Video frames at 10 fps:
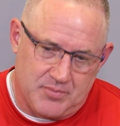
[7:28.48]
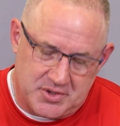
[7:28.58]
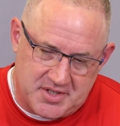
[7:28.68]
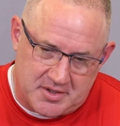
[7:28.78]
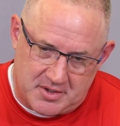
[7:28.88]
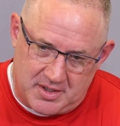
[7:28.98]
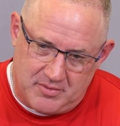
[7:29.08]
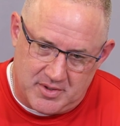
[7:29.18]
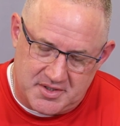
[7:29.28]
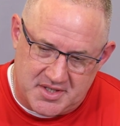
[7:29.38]
particularly
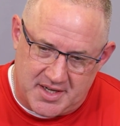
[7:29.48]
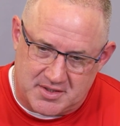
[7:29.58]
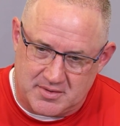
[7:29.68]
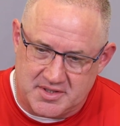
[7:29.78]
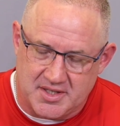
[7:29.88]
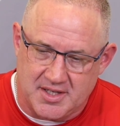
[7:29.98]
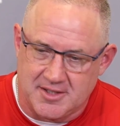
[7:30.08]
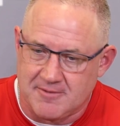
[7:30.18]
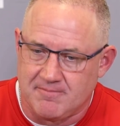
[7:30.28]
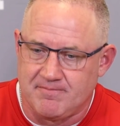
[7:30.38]
when Jace was
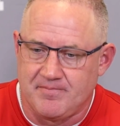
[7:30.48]
in,